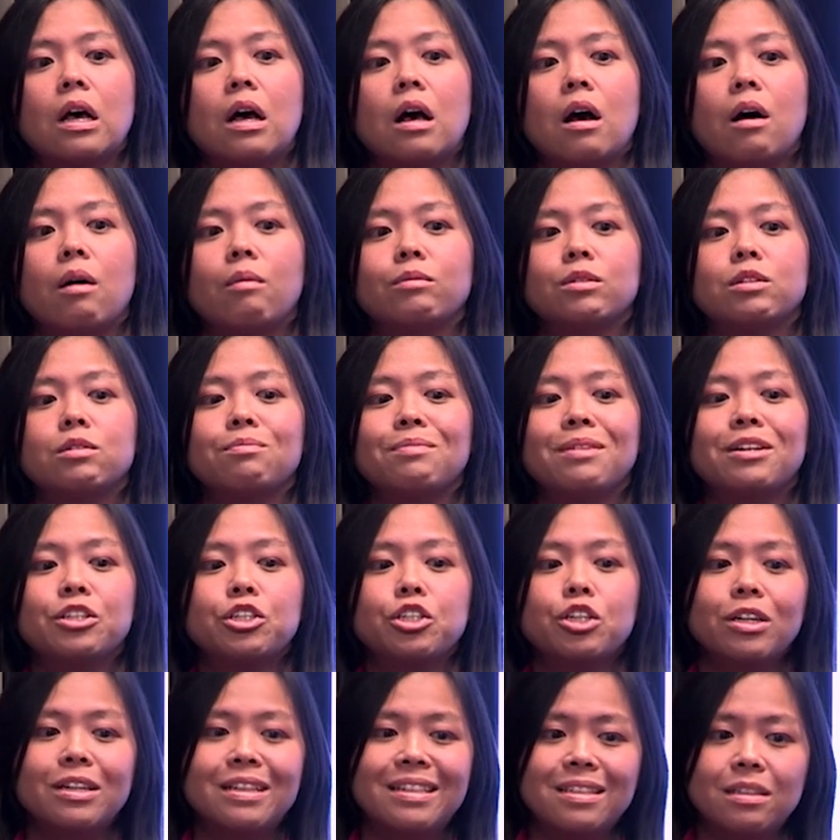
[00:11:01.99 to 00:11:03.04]
um,
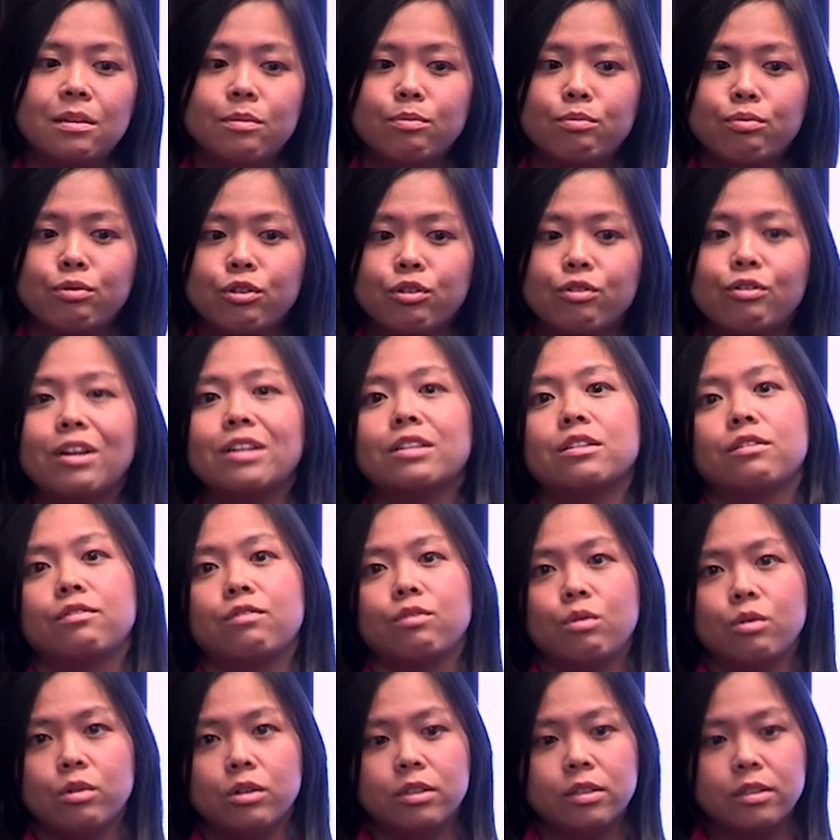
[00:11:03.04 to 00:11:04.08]
dementia is a progressive
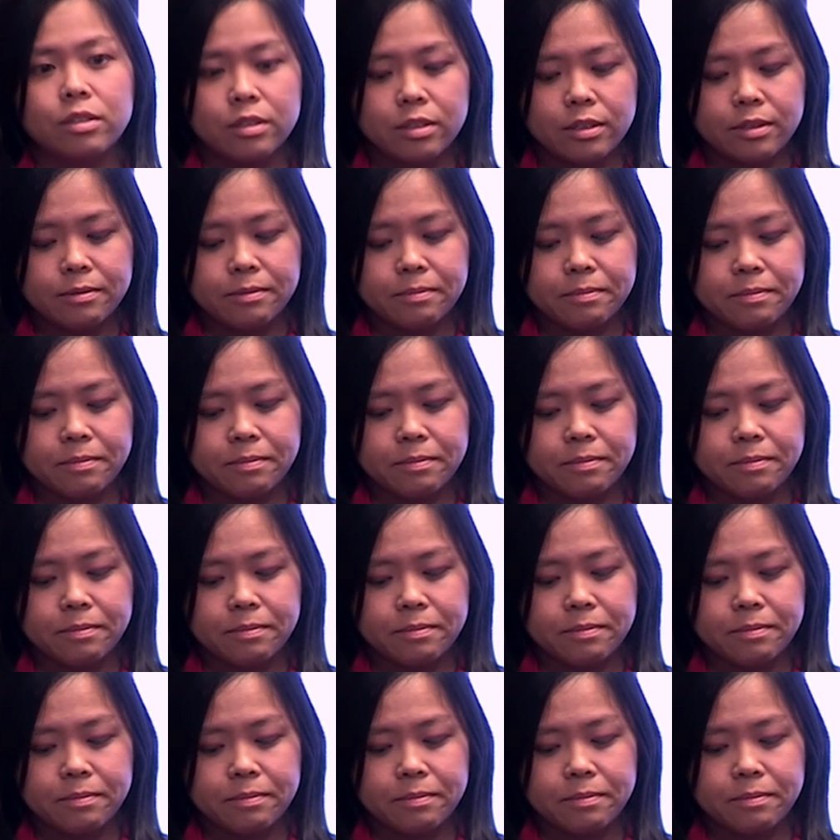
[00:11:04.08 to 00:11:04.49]
course.